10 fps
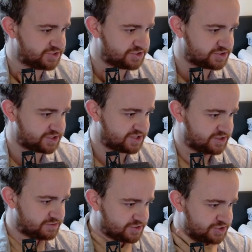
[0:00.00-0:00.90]
toss. I think
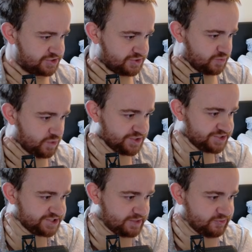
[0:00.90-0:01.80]
I'm going to toss one of the
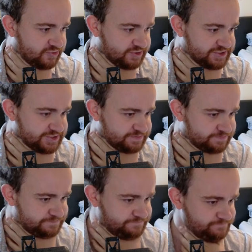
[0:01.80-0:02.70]
samurais,
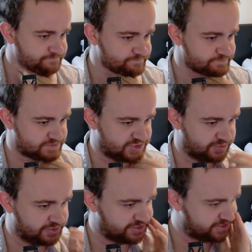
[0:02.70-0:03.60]
to be
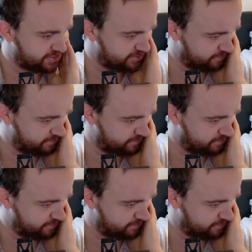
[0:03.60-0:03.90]
honest.